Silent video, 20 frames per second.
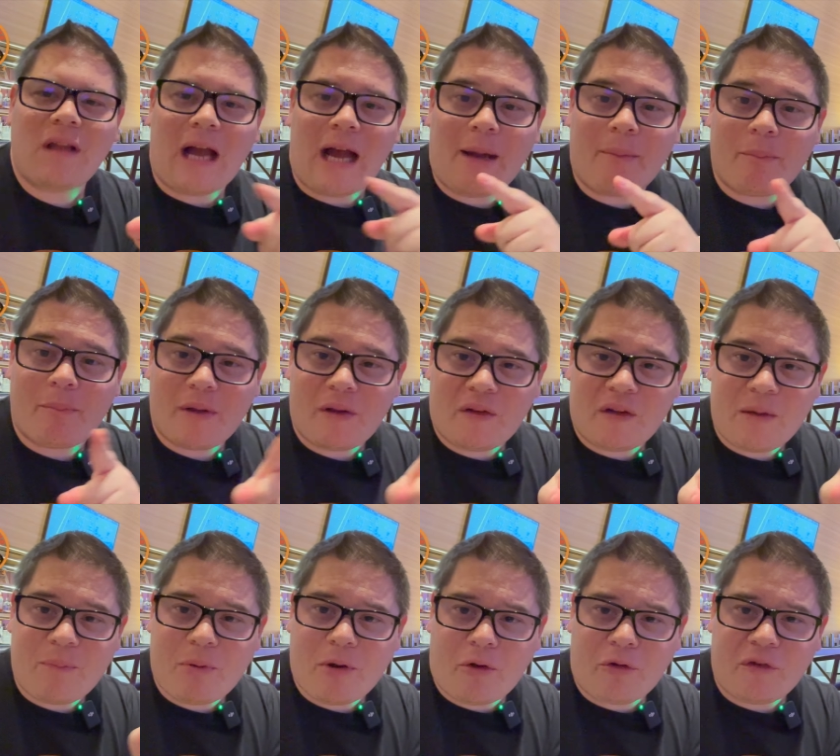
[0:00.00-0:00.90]
I'm
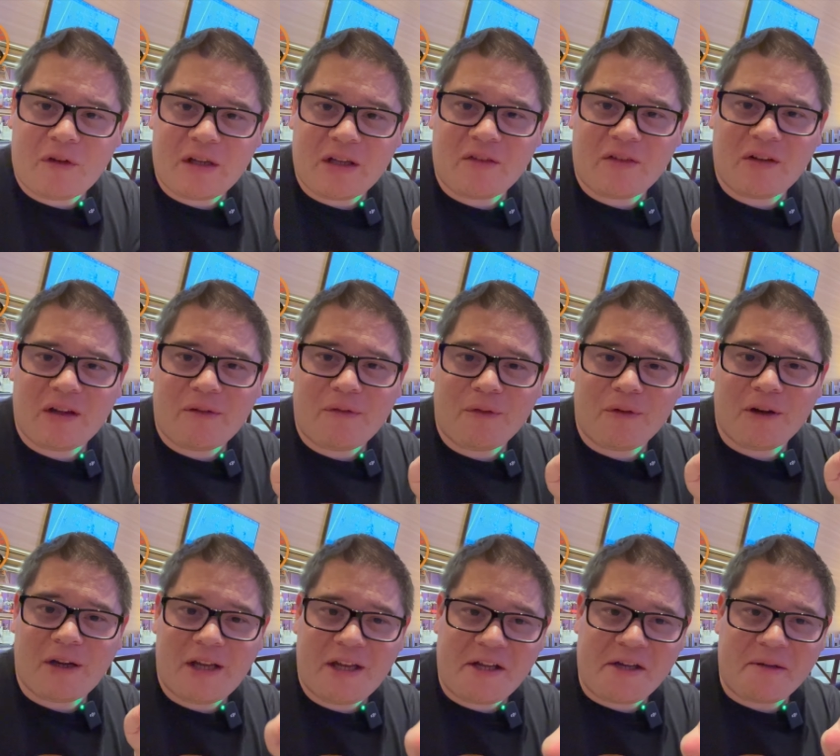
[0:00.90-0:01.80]
busy posting stuff
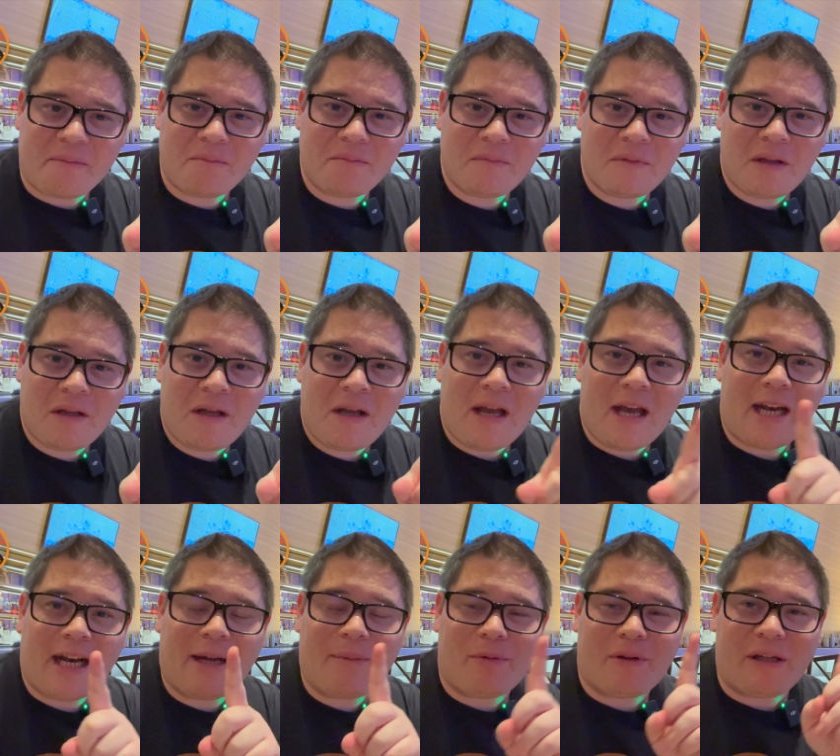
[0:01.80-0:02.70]
for him,
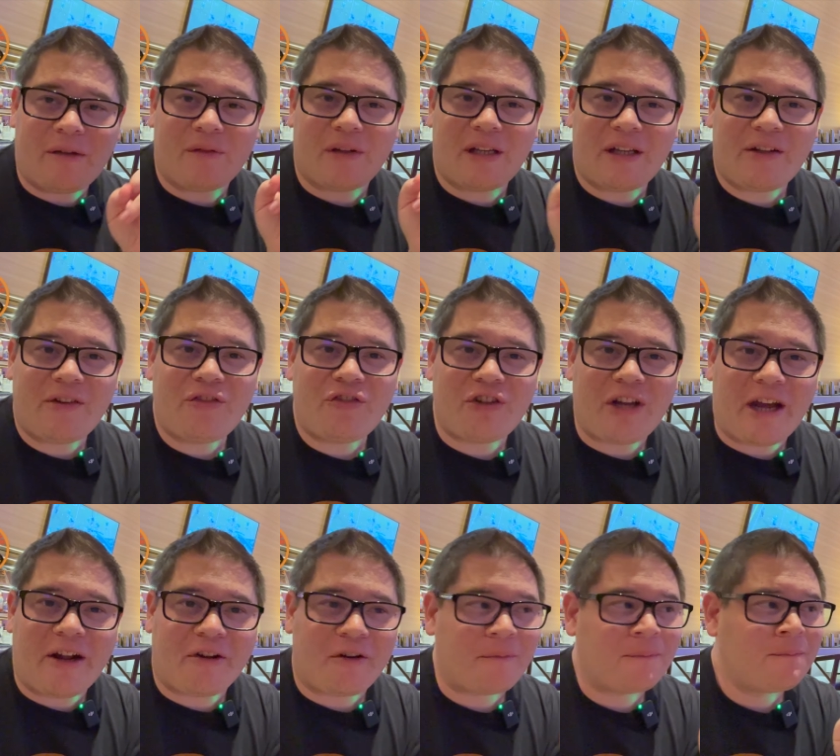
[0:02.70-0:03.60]
and I believe in his
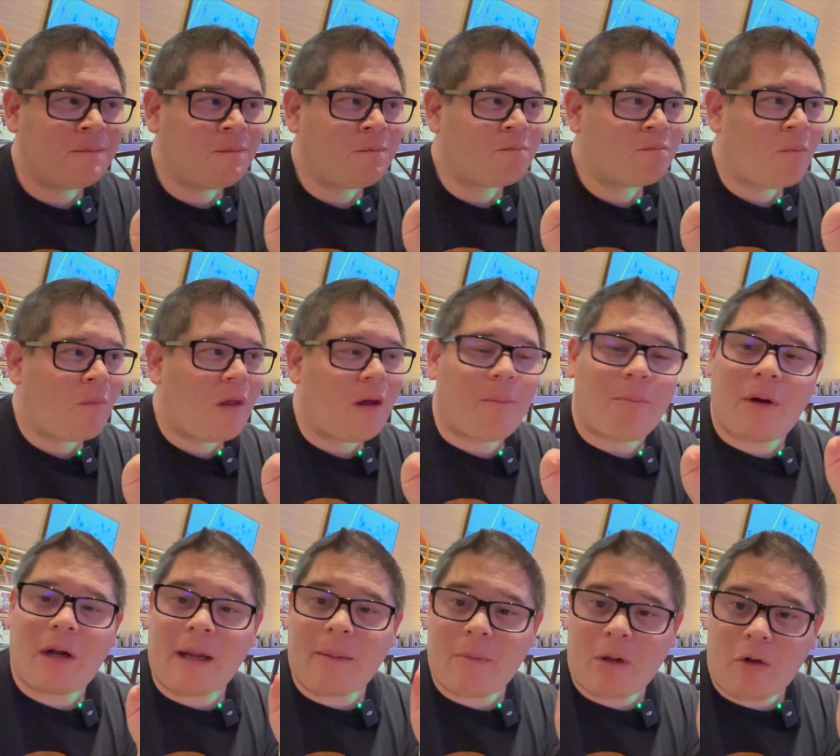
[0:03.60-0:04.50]
channel,
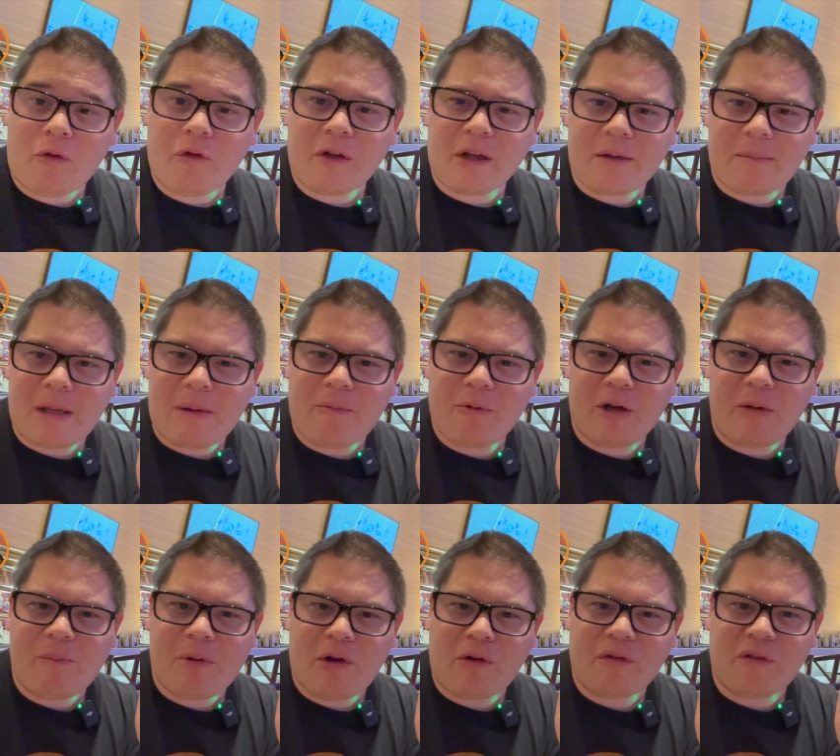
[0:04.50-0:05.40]
but I'm also gonna be
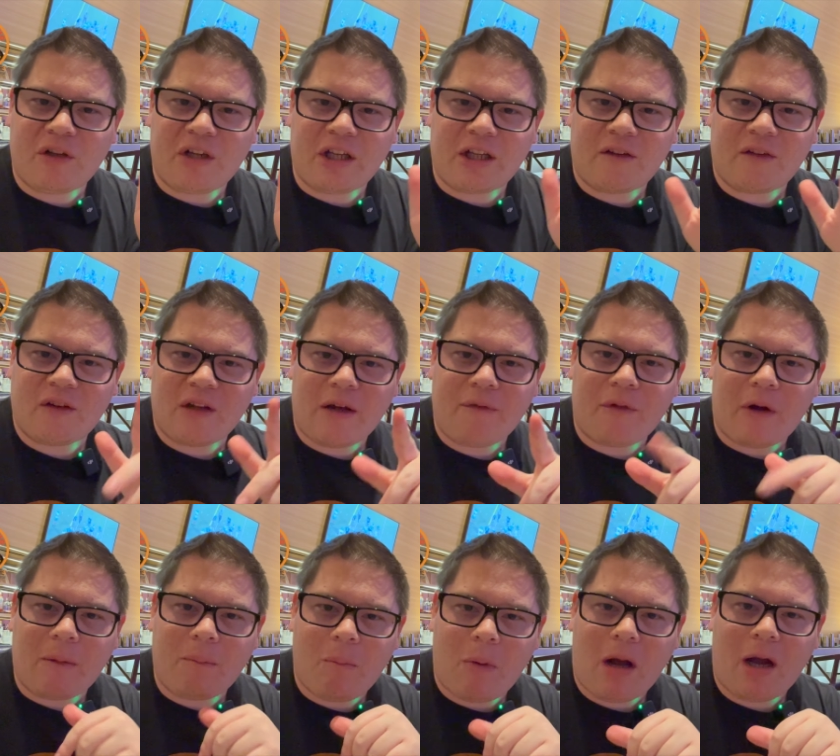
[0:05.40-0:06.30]
reposting stuff
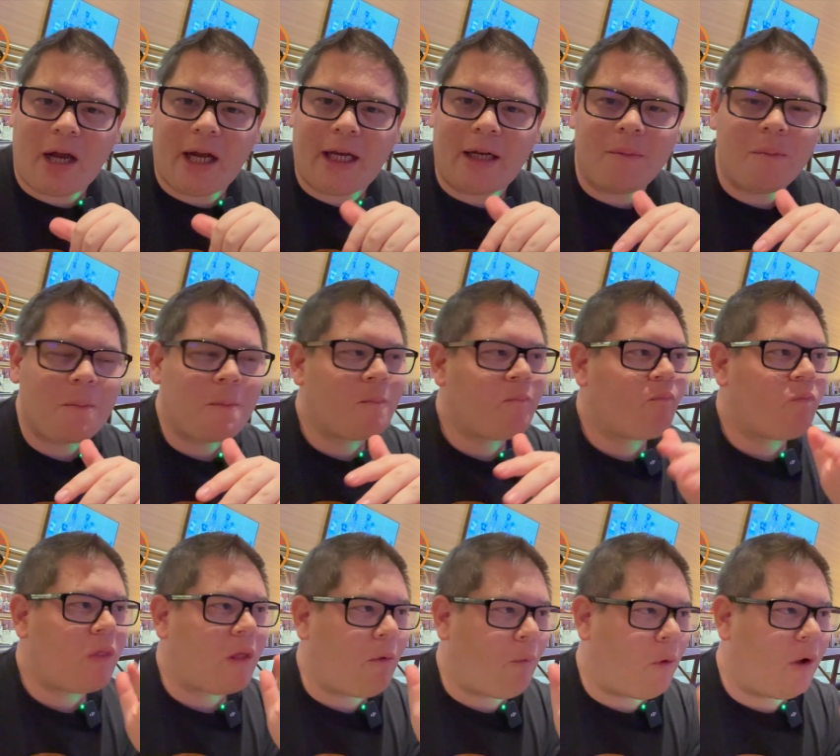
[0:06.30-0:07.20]
on mine
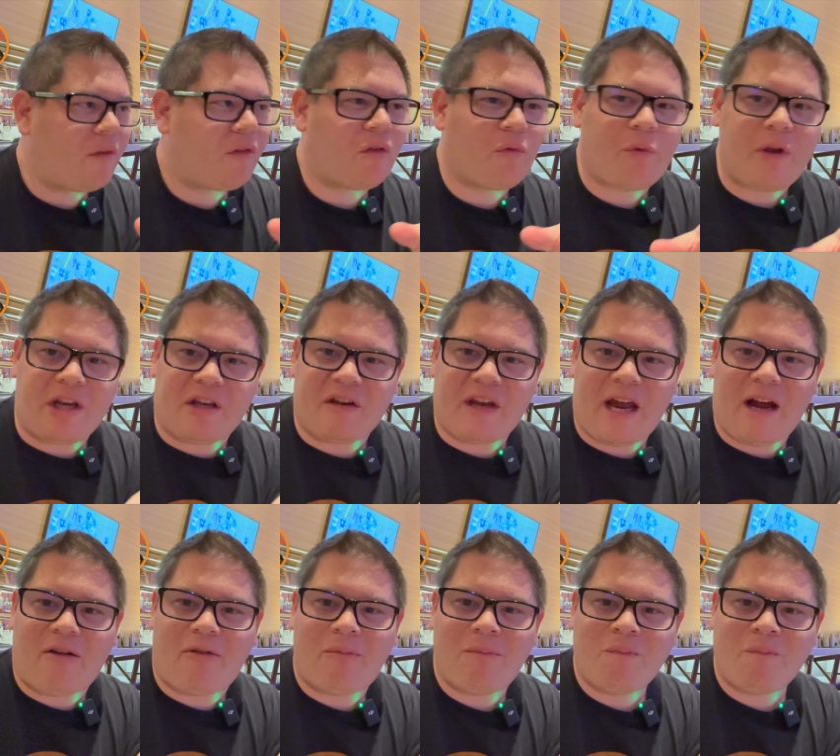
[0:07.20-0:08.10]
once a week
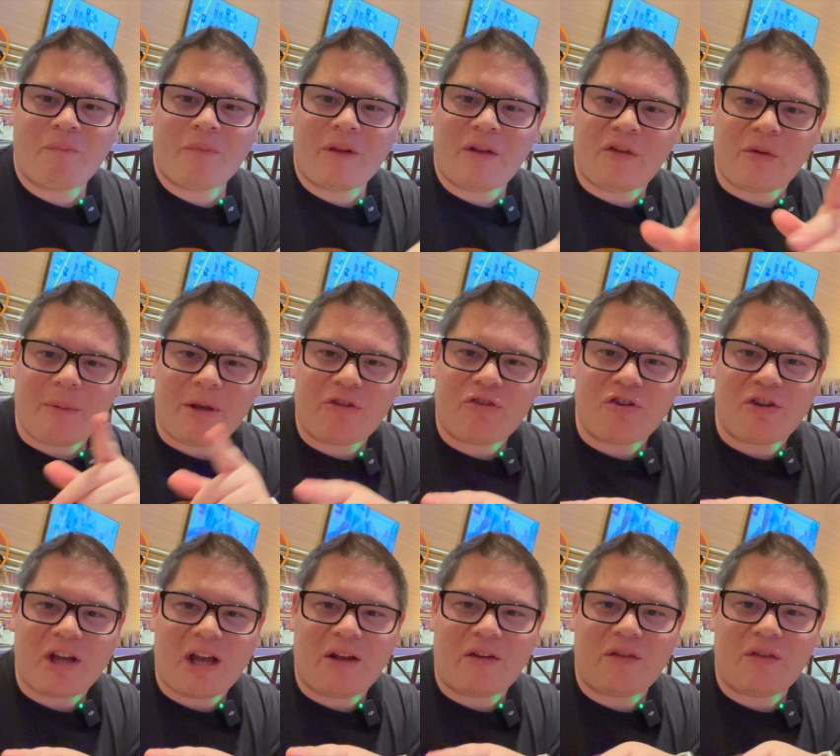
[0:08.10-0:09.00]
now. So make sure
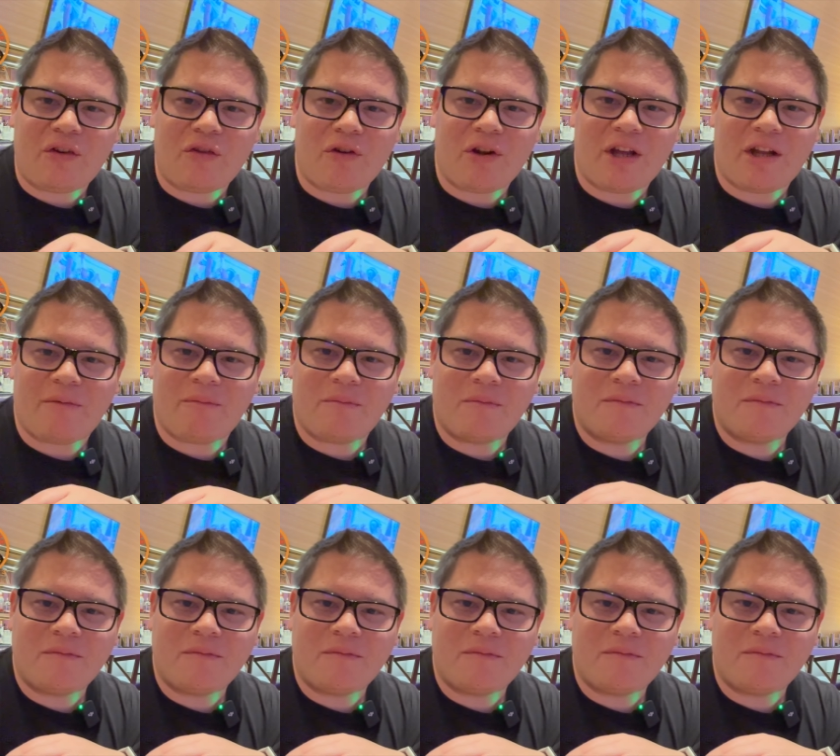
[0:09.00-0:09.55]
you guys tune in.